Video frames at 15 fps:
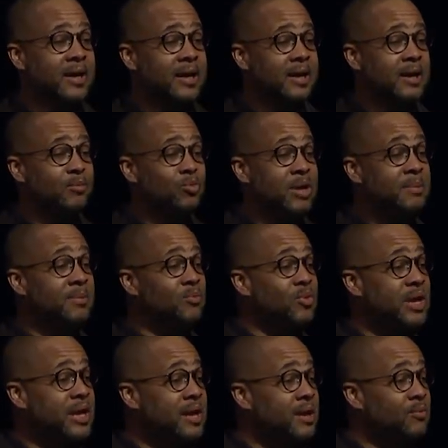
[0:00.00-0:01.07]
and we
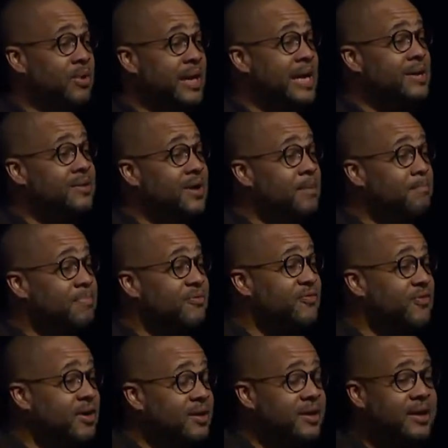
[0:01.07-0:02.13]
end up
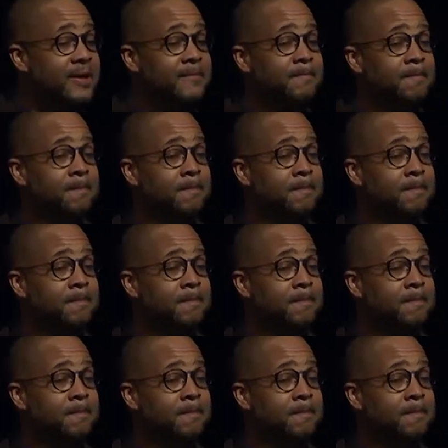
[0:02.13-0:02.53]
befriending